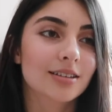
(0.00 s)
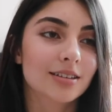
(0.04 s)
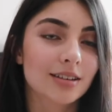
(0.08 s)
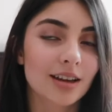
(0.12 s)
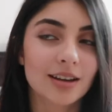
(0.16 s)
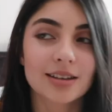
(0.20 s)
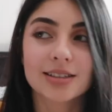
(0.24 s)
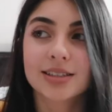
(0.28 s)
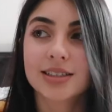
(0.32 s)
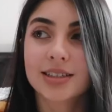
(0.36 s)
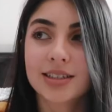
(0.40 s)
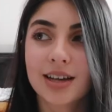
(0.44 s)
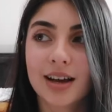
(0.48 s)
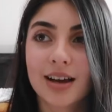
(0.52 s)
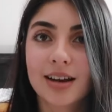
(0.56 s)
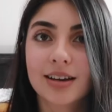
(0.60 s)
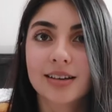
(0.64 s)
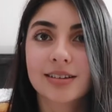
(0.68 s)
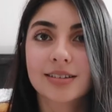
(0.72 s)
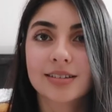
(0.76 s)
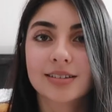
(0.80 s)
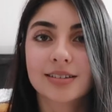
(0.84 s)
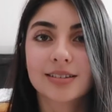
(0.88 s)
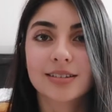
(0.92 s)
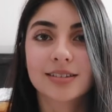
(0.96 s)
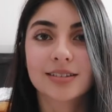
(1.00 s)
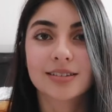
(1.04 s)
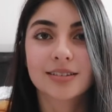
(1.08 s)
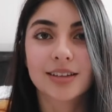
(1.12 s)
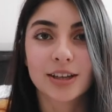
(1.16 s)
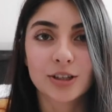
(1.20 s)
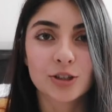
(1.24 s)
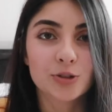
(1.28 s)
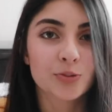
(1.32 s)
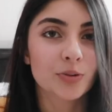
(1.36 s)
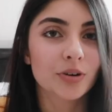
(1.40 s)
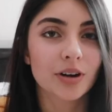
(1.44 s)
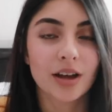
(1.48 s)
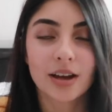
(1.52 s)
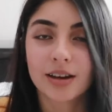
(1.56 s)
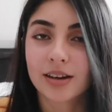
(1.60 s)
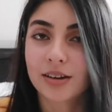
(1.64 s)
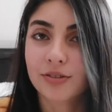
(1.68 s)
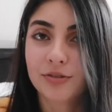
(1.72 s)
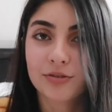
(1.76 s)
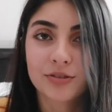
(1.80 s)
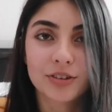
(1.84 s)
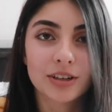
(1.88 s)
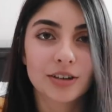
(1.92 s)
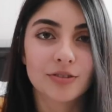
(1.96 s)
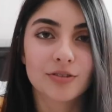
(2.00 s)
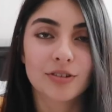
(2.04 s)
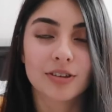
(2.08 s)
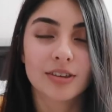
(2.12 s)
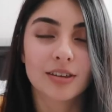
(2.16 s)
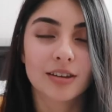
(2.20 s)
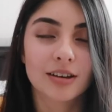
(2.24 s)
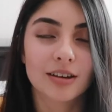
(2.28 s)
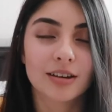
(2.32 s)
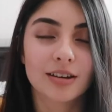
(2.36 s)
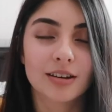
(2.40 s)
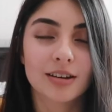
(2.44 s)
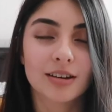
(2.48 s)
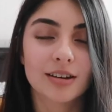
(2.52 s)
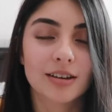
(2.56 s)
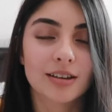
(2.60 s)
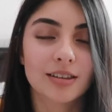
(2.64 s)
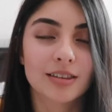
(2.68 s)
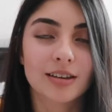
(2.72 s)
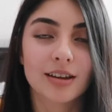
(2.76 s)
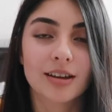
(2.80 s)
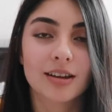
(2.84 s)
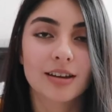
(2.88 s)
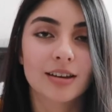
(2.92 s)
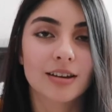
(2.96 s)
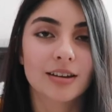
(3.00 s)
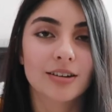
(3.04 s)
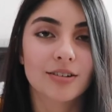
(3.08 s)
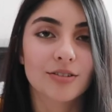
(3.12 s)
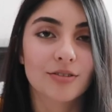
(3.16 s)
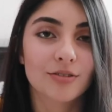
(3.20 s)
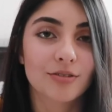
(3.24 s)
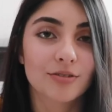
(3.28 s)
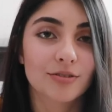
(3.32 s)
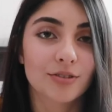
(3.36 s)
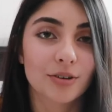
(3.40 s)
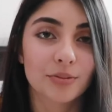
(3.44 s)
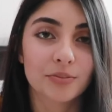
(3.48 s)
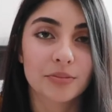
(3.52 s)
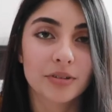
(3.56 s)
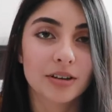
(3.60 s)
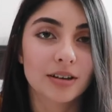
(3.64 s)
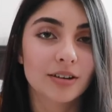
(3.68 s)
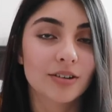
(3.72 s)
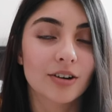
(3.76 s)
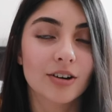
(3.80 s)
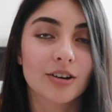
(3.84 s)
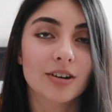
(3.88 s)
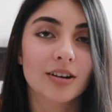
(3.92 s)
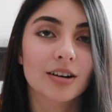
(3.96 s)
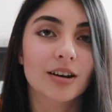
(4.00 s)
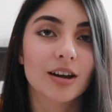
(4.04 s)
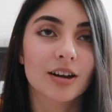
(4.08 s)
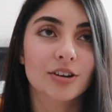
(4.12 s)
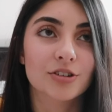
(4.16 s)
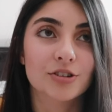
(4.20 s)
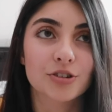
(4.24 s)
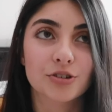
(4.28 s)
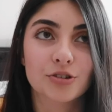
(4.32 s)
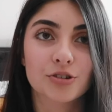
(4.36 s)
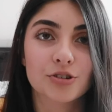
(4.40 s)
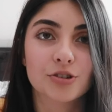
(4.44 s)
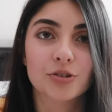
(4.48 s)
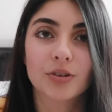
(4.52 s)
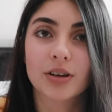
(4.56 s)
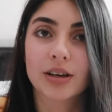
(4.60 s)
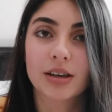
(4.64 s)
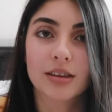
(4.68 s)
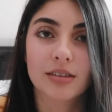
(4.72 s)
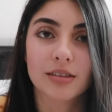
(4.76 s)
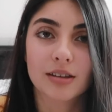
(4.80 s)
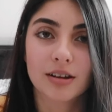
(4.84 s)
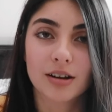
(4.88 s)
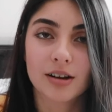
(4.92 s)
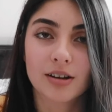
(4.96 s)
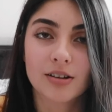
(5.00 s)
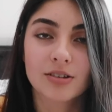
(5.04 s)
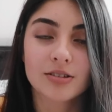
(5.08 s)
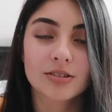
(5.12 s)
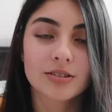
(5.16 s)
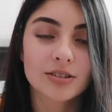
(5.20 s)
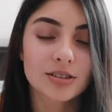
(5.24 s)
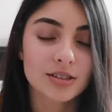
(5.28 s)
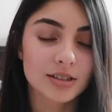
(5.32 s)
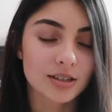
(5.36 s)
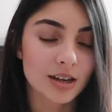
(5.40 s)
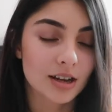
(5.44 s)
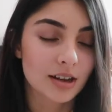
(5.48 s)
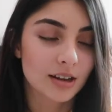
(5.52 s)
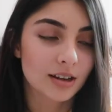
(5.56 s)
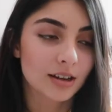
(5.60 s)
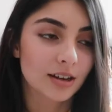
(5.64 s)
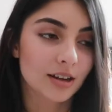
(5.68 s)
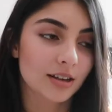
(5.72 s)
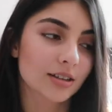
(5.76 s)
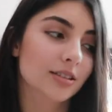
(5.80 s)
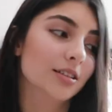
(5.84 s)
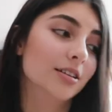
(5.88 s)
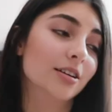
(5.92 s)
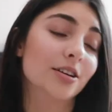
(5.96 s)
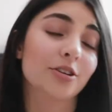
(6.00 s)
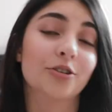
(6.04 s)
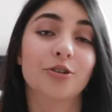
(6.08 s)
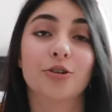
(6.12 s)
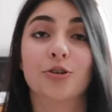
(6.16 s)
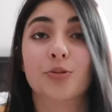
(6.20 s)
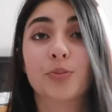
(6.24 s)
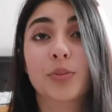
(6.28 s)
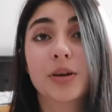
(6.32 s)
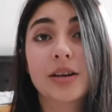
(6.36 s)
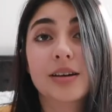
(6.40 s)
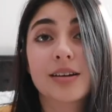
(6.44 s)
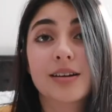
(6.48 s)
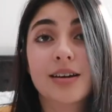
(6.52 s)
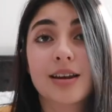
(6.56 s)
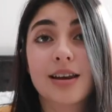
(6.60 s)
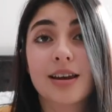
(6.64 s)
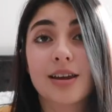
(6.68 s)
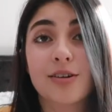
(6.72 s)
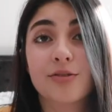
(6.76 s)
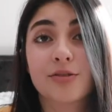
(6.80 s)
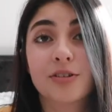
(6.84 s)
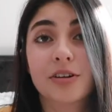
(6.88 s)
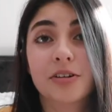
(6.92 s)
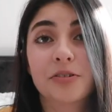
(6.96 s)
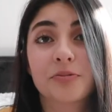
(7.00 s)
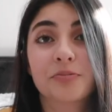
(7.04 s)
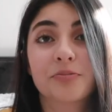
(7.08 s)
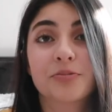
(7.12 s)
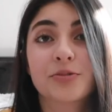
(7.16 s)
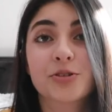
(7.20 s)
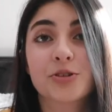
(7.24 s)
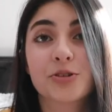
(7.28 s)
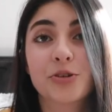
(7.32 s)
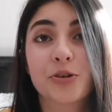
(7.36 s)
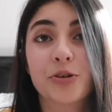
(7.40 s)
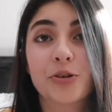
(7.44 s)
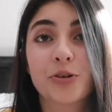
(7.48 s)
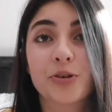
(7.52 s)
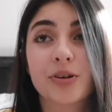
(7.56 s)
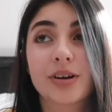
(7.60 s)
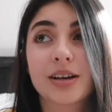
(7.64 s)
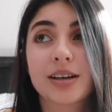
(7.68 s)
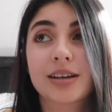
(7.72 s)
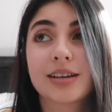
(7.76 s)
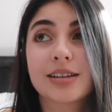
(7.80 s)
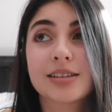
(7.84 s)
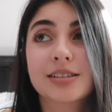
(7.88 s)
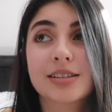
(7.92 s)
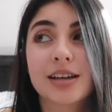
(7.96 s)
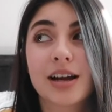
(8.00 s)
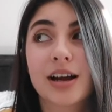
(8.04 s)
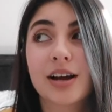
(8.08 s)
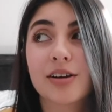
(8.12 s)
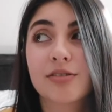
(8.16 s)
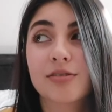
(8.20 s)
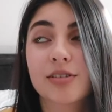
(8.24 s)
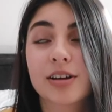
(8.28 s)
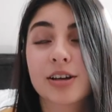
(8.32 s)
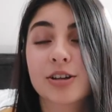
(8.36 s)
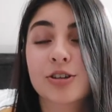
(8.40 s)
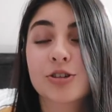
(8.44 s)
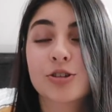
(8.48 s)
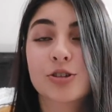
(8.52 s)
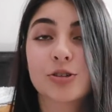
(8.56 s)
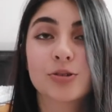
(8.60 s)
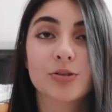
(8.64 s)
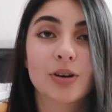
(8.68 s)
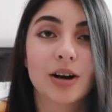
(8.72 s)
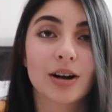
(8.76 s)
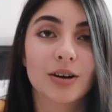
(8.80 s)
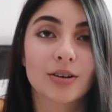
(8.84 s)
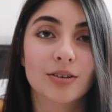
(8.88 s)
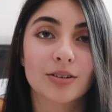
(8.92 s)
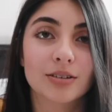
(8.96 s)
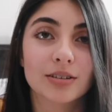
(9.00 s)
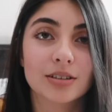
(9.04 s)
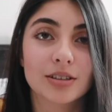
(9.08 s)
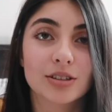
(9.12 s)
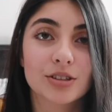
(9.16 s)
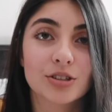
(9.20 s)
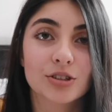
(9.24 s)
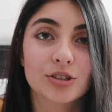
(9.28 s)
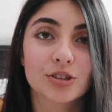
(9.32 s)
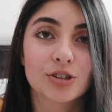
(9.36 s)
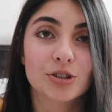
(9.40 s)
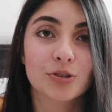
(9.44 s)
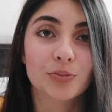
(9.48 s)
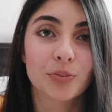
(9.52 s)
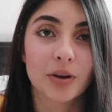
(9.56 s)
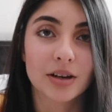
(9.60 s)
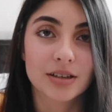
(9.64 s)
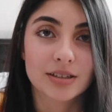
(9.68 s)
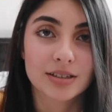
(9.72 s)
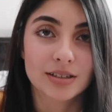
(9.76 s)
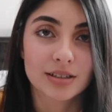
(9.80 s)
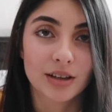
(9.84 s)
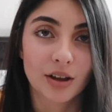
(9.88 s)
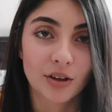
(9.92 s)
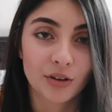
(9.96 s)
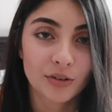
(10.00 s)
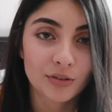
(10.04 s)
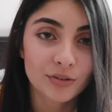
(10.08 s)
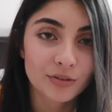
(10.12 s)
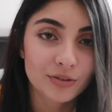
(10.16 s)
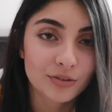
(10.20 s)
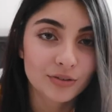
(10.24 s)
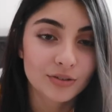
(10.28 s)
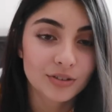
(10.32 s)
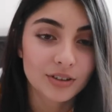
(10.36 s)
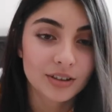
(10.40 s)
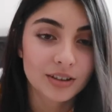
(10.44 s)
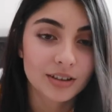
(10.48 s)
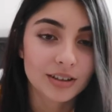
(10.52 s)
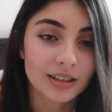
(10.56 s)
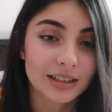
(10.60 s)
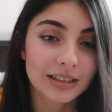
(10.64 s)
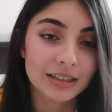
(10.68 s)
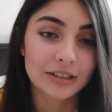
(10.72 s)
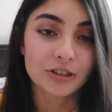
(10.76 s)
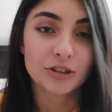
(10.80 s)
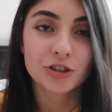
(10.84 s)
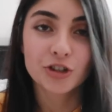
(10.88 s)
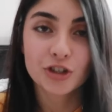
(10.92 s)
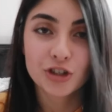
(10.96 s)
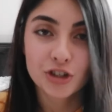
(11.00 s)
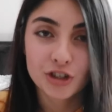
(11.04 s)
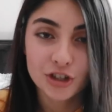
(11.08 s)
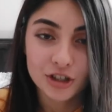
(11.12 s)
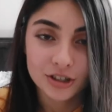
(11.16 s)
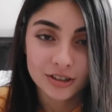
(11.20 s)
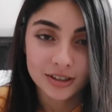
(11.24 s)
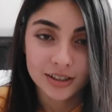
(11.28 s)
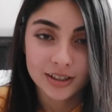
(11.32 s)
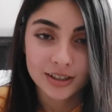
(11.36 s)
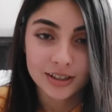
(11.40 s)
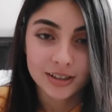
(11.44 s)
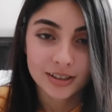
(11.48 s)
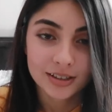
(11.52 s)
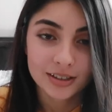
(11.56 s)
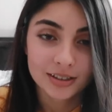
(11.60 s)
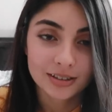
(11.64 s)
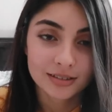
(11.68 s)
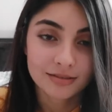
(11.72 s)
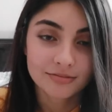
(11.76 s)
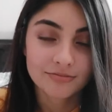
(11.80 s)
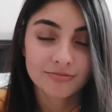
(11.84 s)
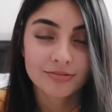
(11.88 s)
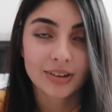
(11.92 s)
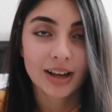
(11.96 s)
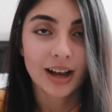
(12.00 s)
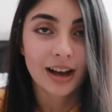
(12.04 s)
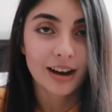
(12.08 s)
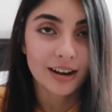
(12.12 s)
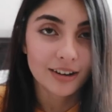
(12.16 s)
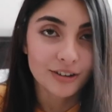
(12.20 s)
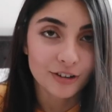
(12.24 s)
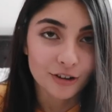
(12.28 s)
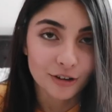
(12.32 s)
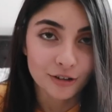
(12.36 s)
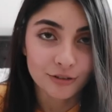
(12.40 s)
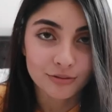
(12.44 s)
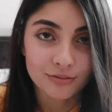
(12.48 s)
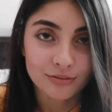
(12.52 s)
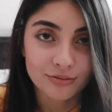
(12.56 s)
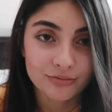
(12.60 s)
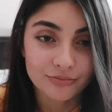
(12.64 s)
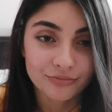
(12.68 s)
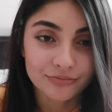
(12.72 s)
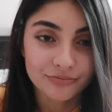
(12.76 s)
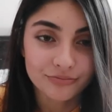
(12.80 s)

9 to 9. That's when I can fit everything in. And then from then on, I don't do anything else. And then I go to bed at 11. So at least I have like two hours to myself-ish, kind of.